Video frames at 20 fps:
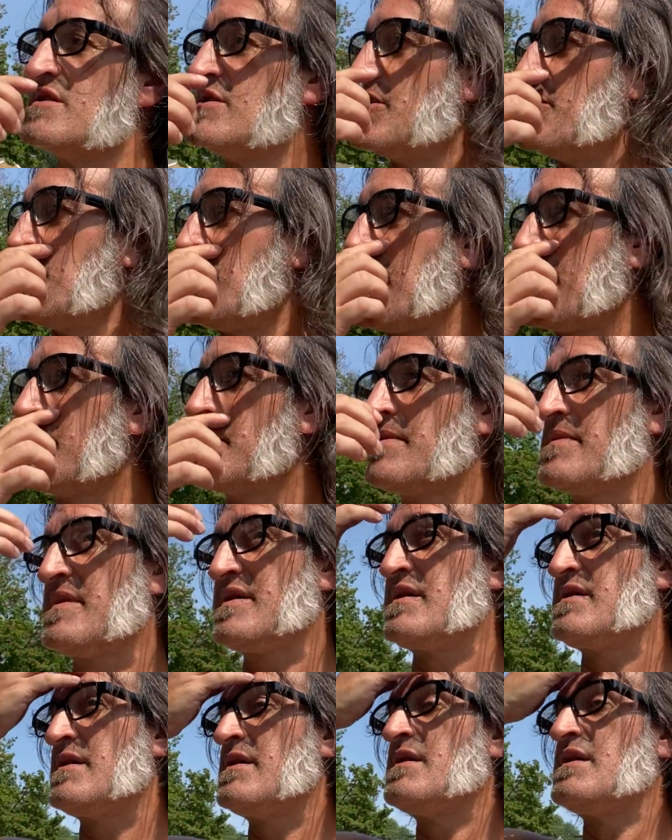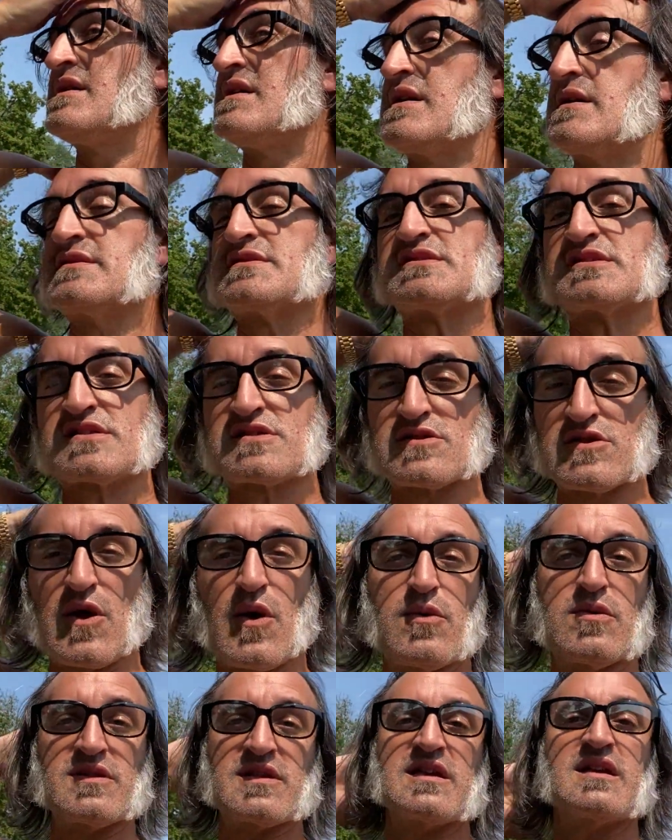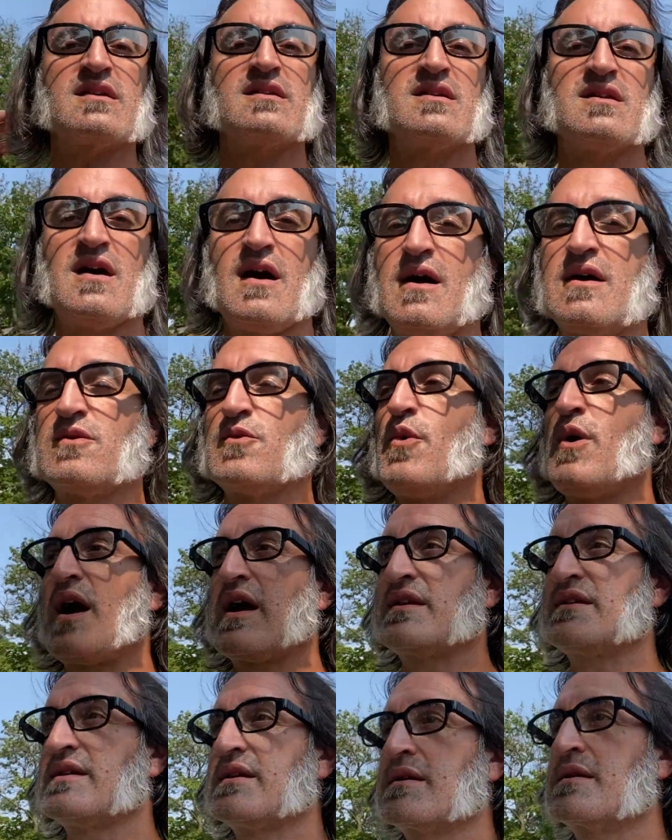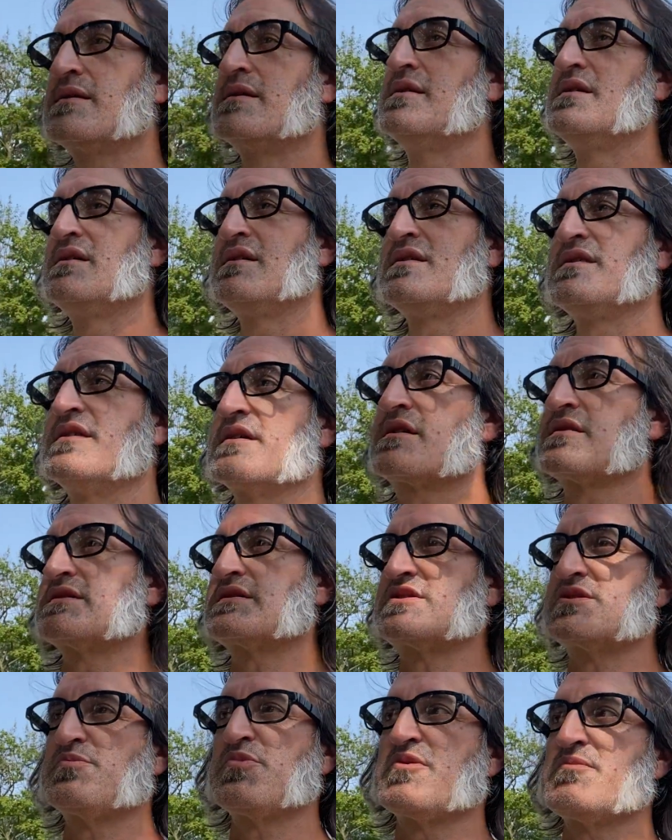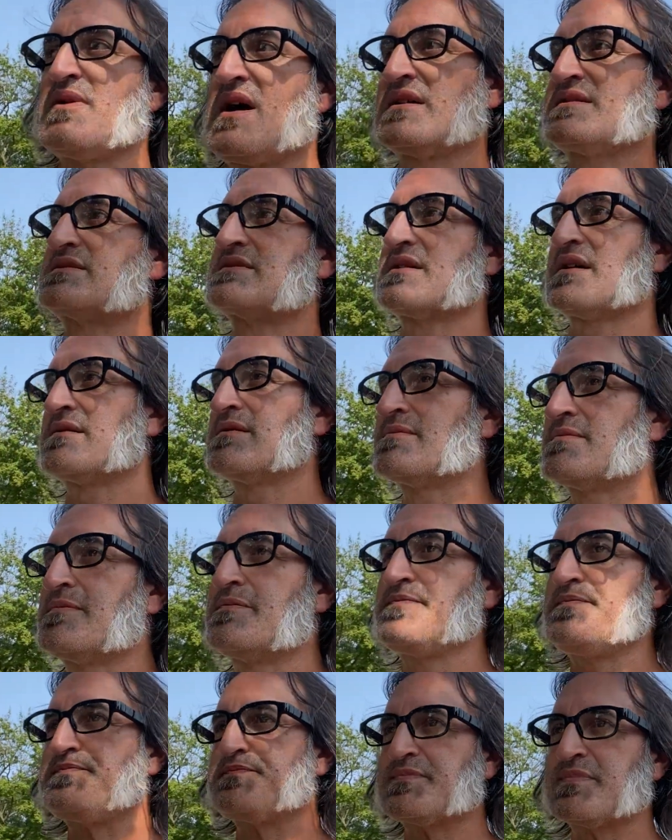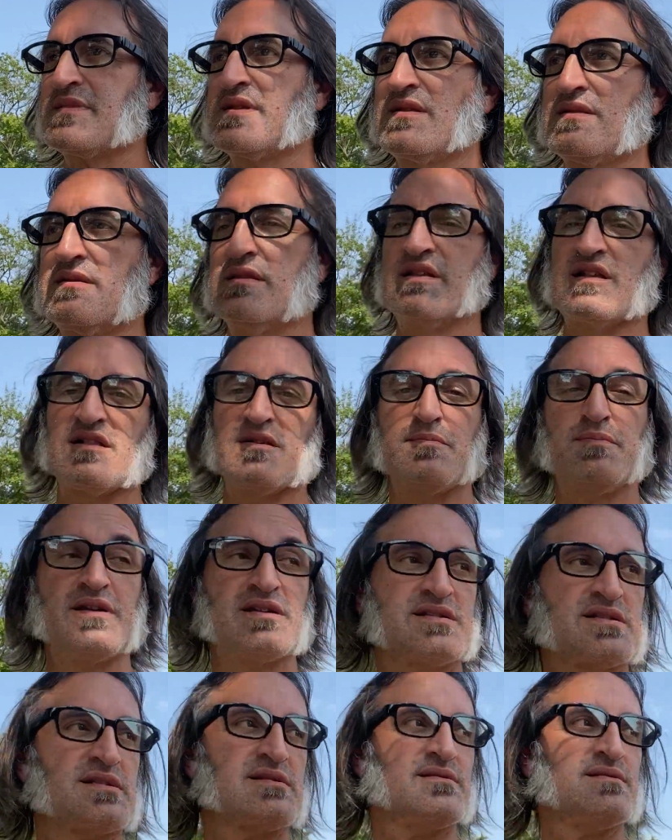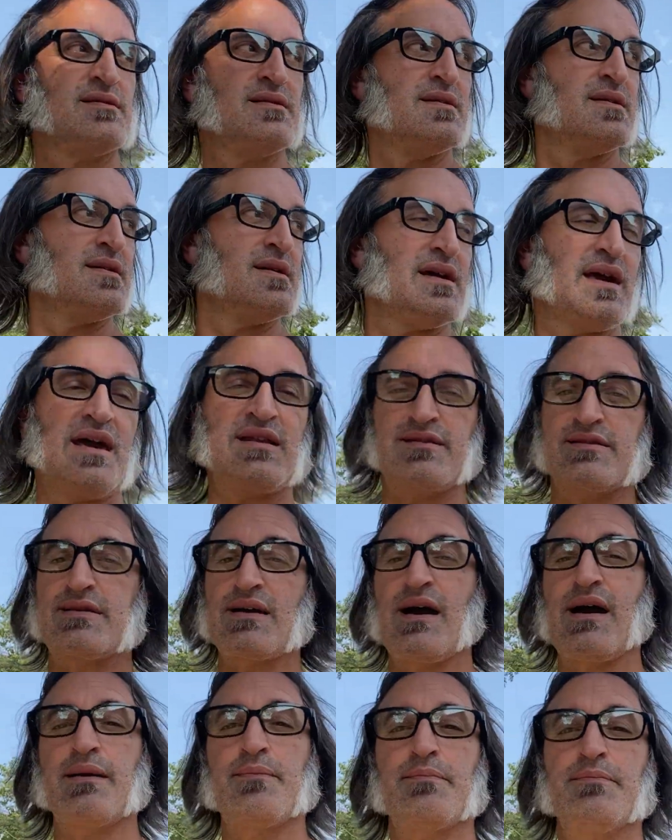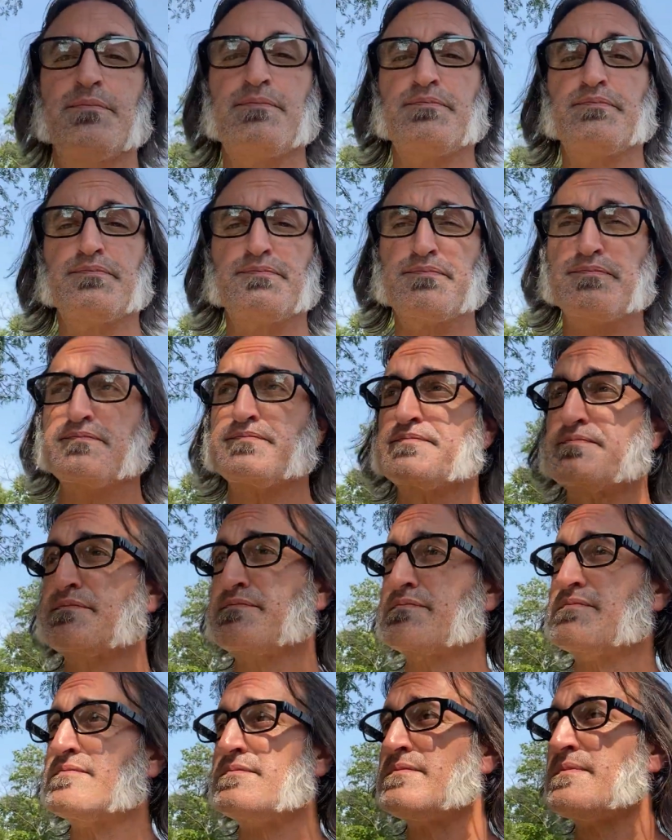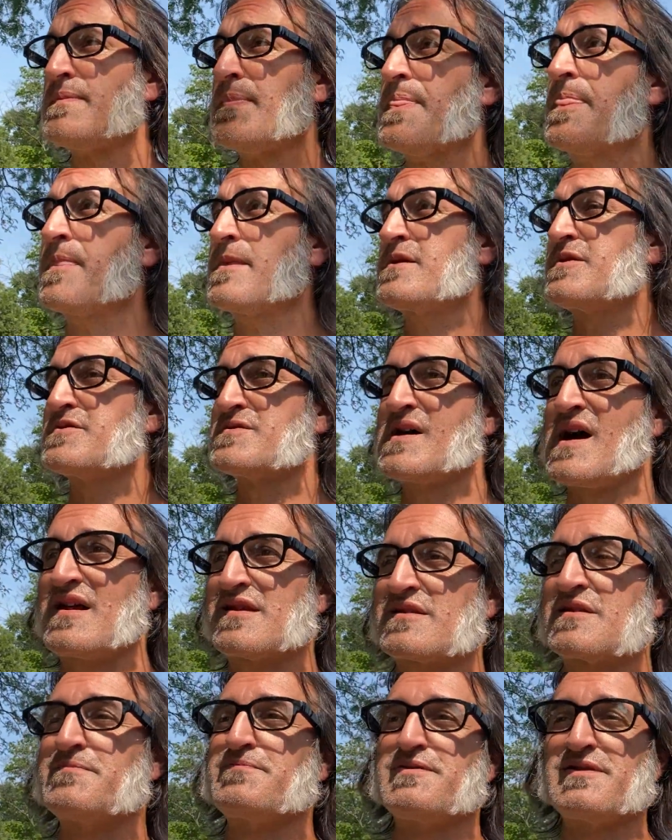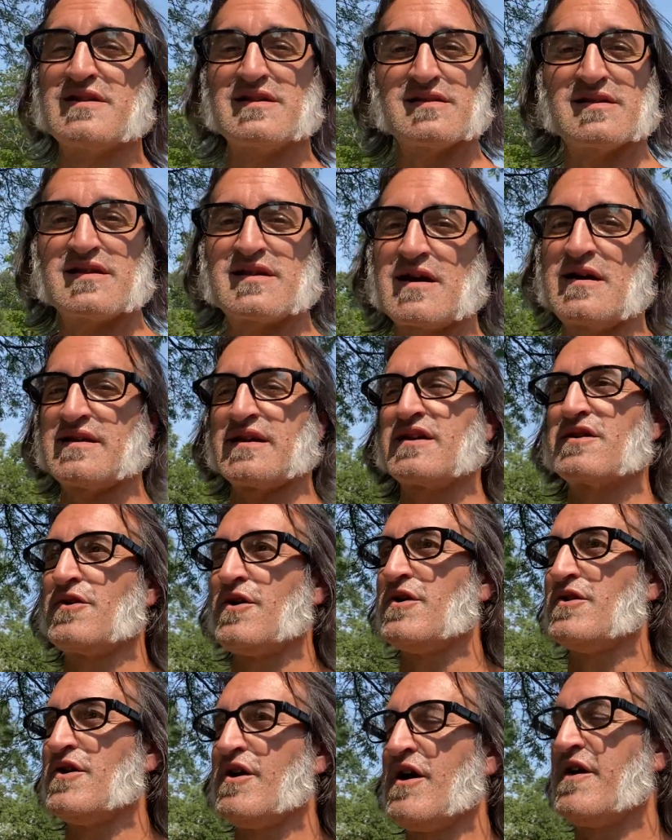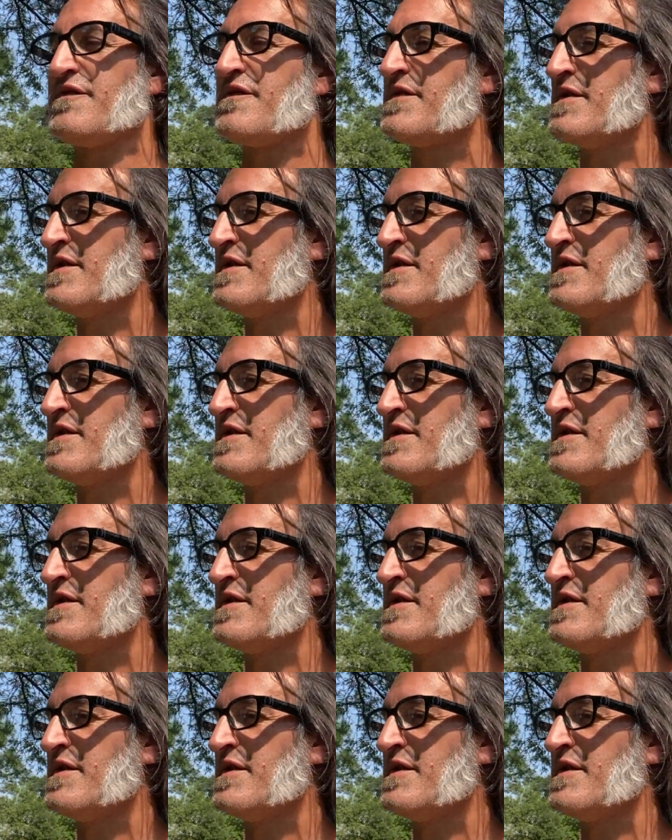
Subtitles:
doing is slowly unwinding the consumer mindset, little bits at a time. You're not completely cutting it all off.